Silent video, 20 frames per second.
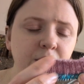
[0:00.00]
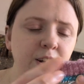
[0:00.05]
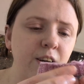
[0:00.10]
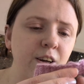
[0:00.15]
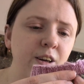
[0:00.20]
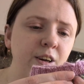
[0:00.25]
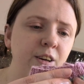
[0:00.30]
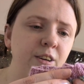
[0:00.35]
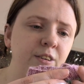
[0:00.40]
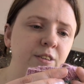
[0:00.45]

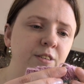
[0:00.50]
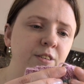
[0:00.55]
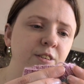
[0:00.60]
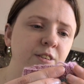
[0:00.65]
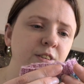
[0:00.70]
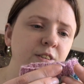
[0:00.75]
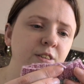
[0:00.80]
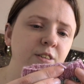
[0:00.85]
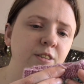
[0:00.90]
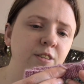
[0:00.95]
and
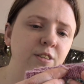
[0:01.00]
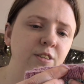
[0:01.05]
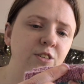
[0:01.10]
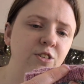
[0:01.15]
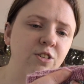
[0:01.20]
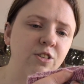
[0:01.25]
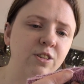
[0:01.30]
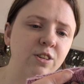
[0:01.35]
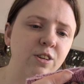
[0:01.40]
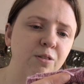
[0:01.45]

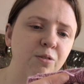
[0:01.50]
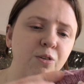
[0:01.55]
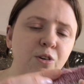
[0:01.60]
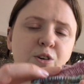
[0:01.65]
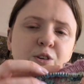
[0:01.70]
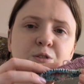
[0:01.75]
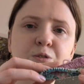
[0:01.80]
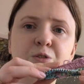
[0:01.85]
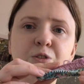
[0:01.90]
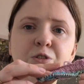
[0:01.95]
just the
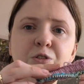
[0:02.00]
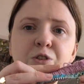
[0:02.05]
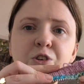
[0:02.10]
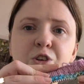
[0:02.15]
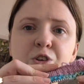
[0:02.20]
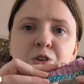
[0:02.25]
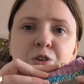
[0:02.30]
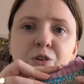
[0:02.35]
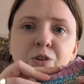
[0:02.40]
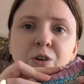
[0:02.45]
first
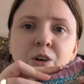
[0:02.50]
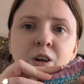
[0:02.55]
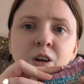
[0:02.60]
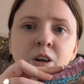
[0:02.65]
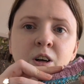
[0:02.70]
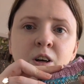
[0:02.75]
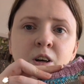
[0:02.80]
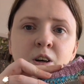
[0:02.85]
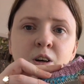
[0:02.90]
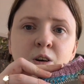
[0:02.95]
few
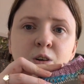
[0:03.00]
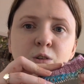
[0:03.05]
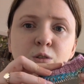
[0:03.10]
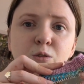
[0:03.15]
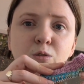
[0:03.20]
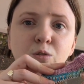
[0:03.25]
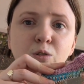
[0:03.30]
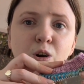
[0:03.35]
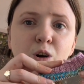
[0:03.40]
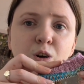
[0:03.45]

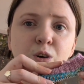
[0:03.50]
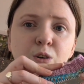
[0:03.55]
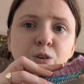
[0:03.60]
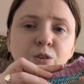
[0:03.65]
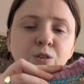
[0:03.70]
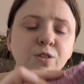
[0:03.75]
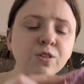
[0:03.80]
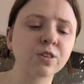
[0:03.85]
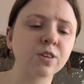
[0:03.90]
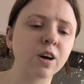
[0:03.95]

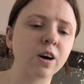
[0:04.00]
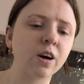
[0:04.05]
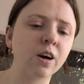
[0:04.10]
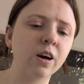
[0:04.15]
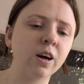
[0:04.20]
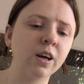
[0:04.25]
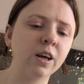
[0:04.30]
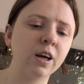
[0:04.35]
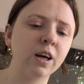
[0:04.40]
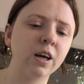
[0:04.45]
rows.
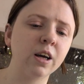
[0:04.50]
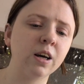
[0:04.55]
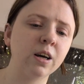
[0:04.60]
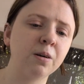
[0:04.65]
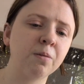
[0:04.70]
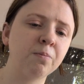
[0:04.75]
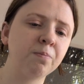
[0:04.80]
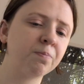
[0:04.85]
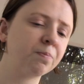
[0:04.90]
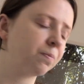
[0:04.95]
I
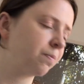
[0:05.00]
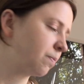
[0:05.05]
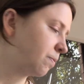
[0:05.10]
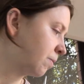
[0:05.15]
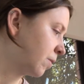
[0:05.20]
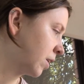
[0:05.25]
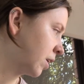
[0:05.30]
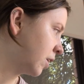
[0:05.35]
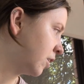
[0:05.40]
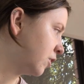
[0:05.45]
am
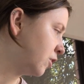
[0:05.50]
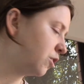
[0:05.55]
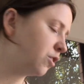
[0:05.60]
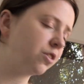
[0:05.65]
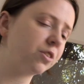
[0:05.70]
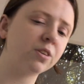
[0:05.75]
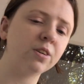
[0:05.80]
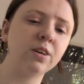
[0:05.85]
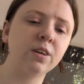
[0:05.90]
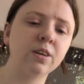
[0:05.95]

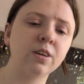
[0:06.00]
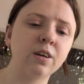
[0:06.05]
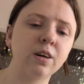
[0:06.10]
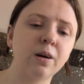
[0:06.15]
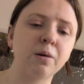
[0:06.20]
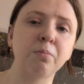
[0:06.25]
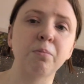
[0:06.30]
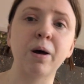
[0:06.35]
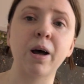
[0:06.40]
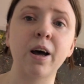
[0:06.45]
using
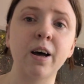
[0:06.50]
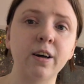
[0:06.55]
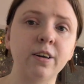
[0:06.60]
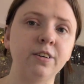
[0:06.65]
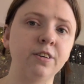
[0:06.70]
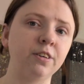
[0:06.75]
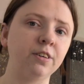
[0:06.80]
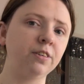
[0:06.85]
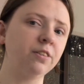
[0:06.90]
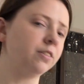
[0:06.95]
a
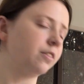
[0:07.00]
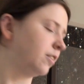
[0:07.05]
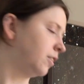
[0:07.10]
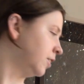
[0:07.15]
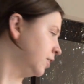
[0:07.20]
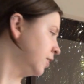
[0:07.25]
pattern